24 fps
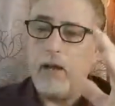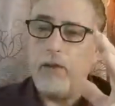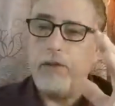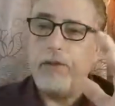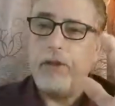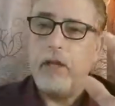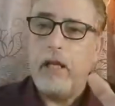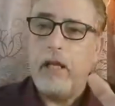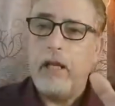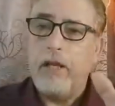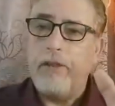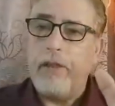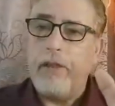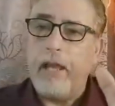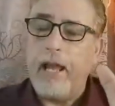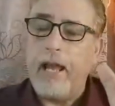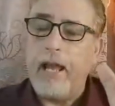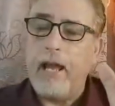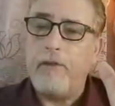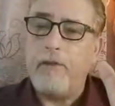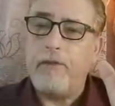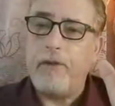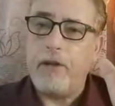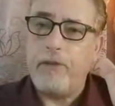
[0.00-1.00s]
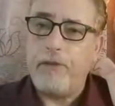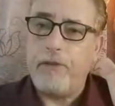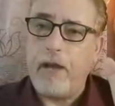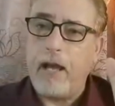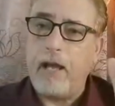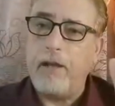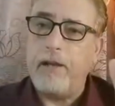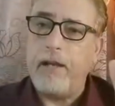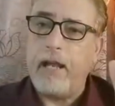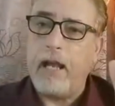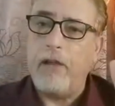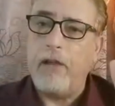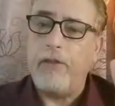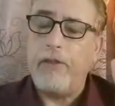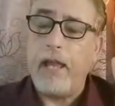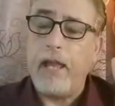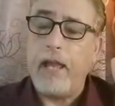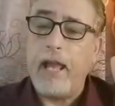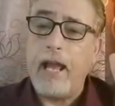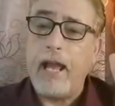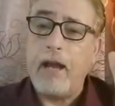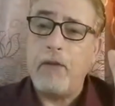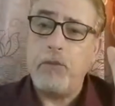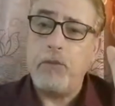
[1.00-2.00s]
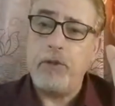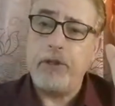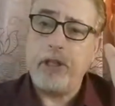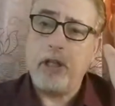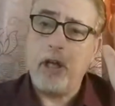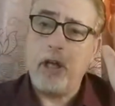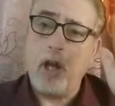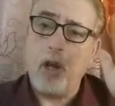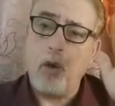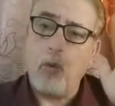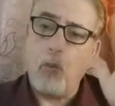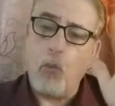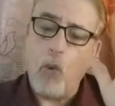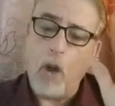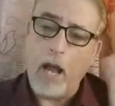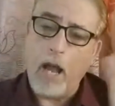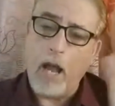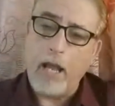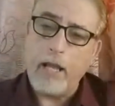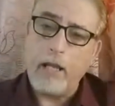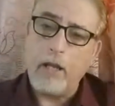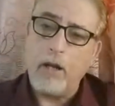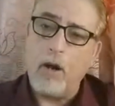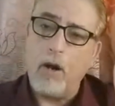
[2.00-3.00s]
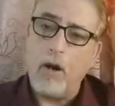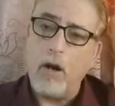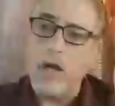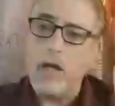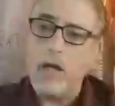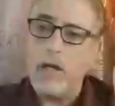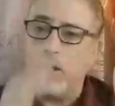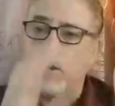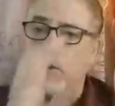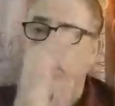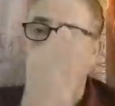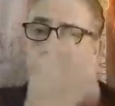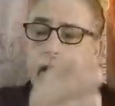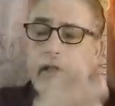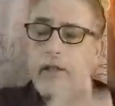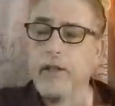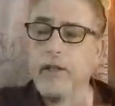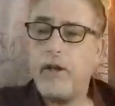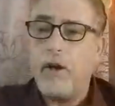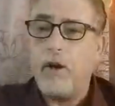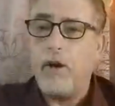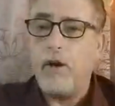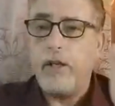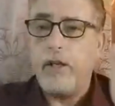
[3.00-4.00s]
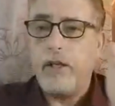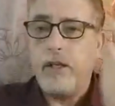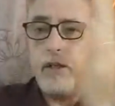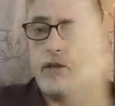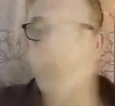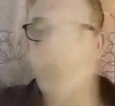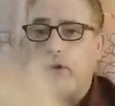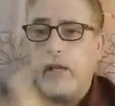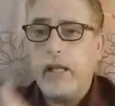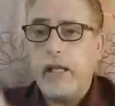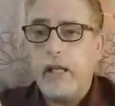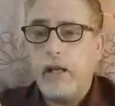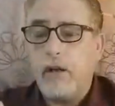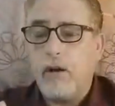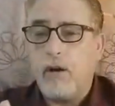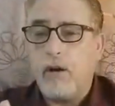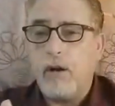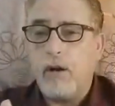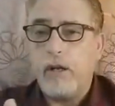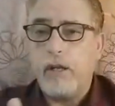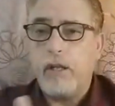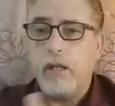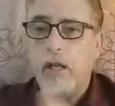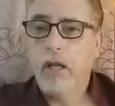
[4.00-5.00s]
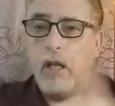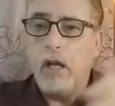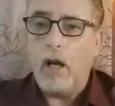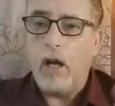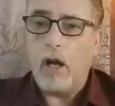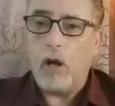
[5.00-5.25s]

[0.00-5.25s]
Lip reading: Philly Health, I found out they have what they call a white card, a red card, and a green card.